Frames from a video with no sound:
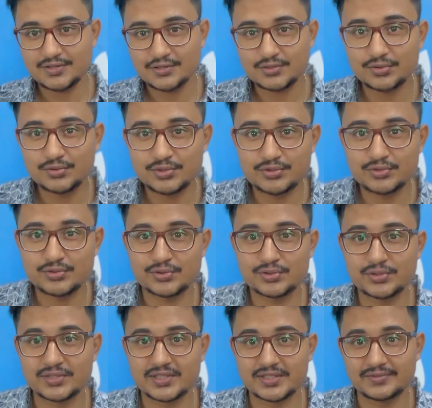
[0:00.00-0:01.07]
so you
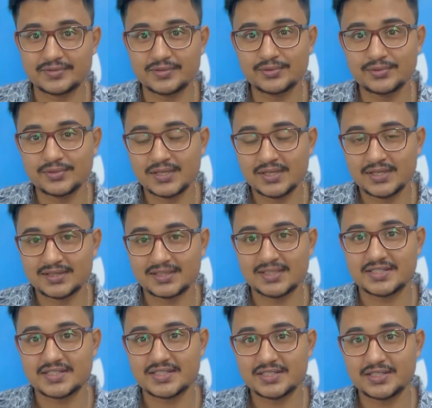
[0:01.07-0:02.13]
should review the
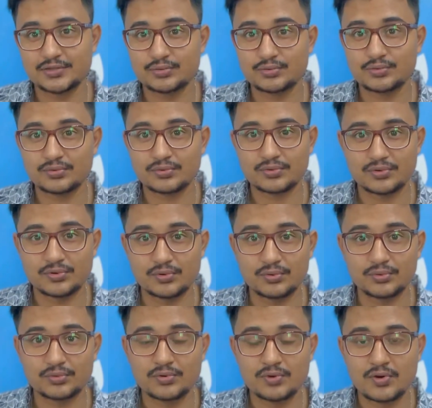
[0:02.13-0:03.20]
gt to
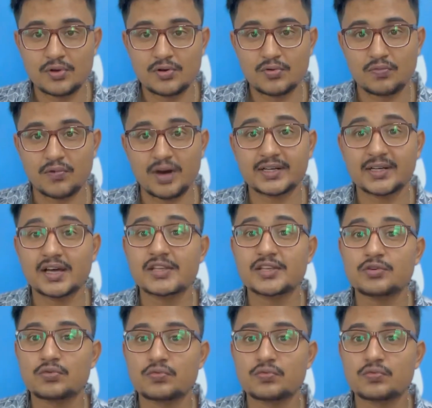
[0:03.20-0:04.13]
know what are your